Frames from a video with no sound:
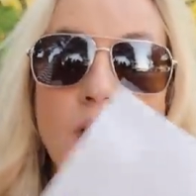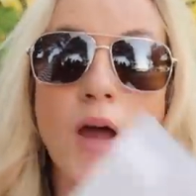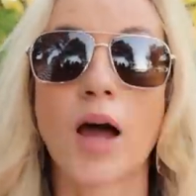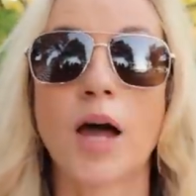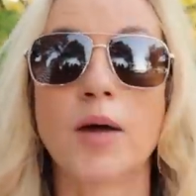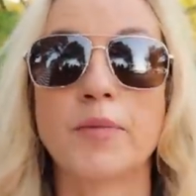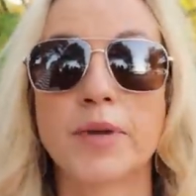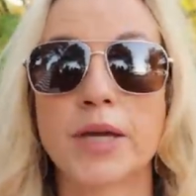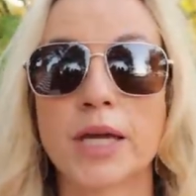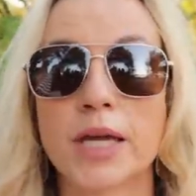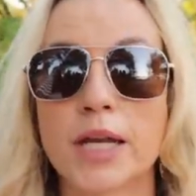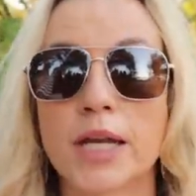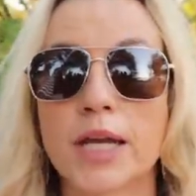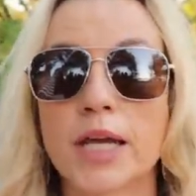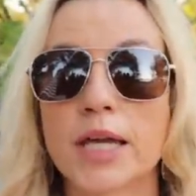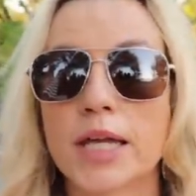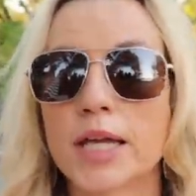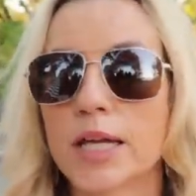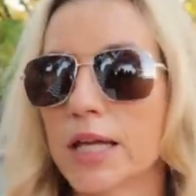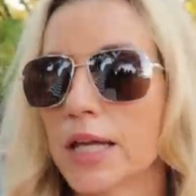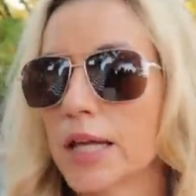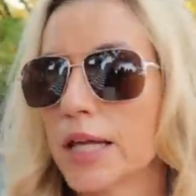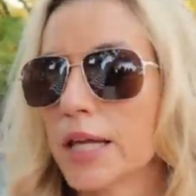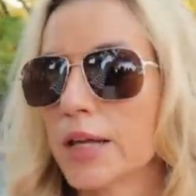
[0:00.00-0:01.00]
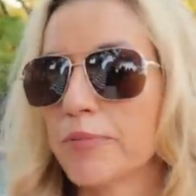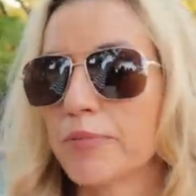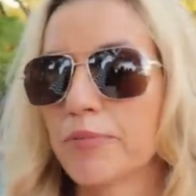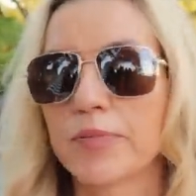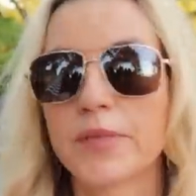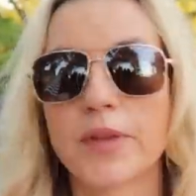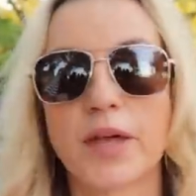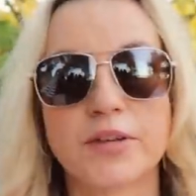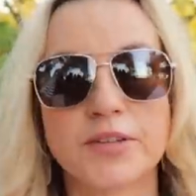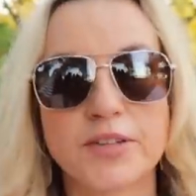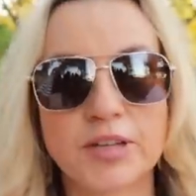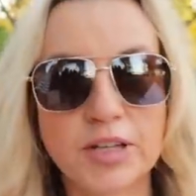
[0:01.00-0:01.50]
I mean,
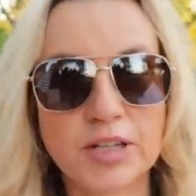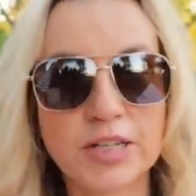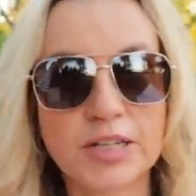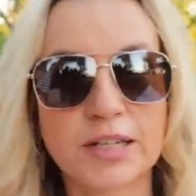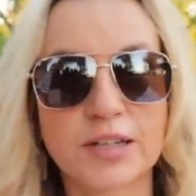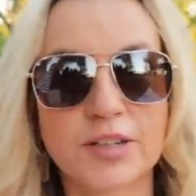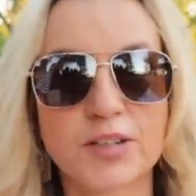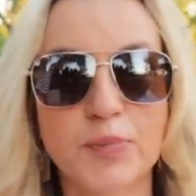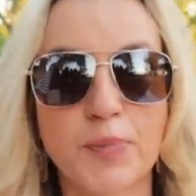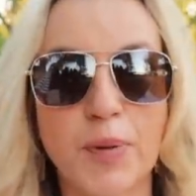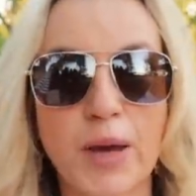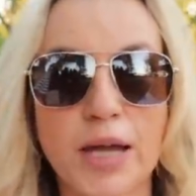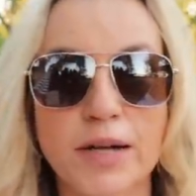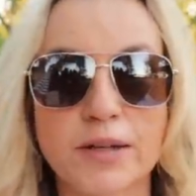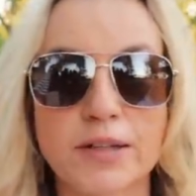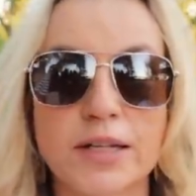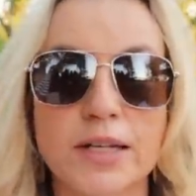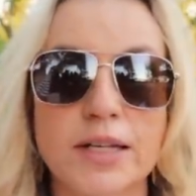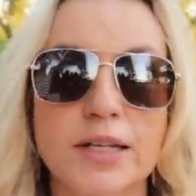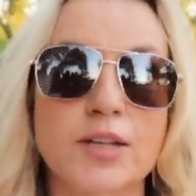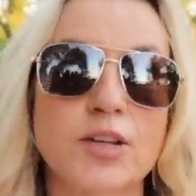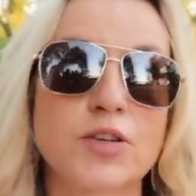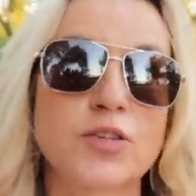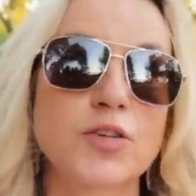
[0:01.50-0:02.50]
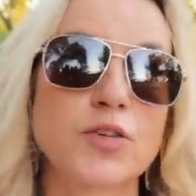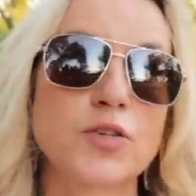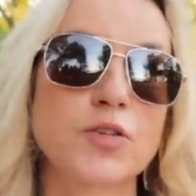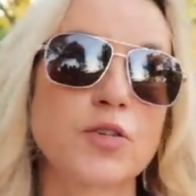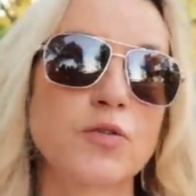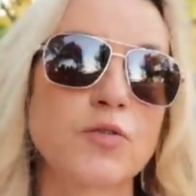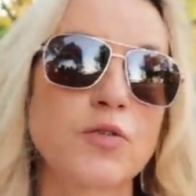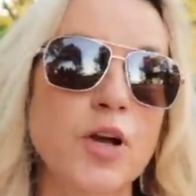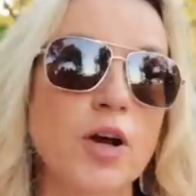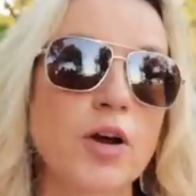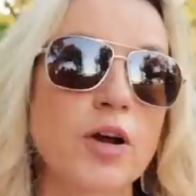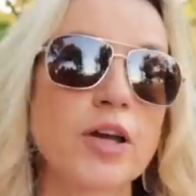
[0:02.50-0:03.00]
didn't expect it. This is a
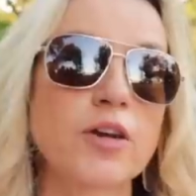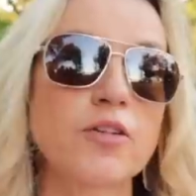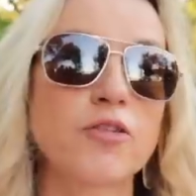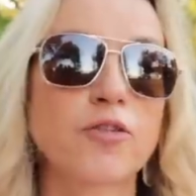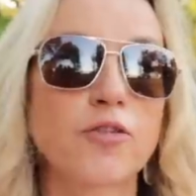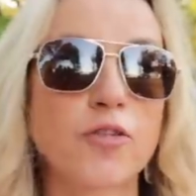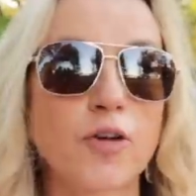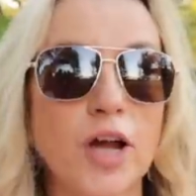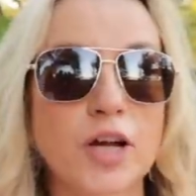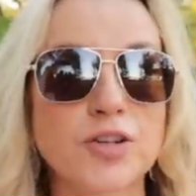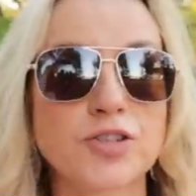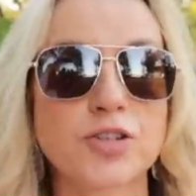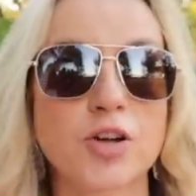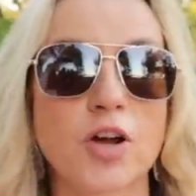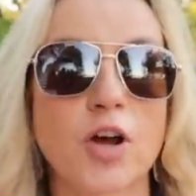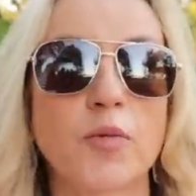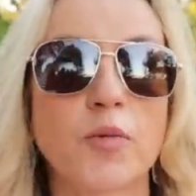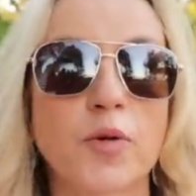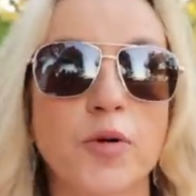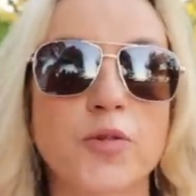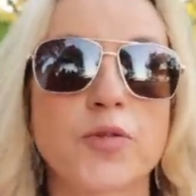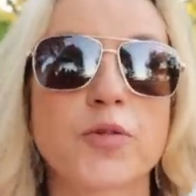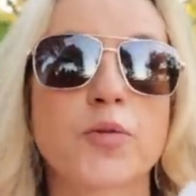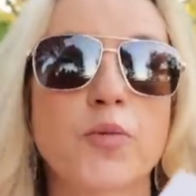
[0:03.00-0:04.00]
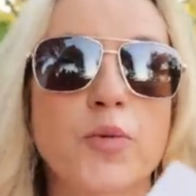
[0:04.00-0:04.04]
very fresh, almost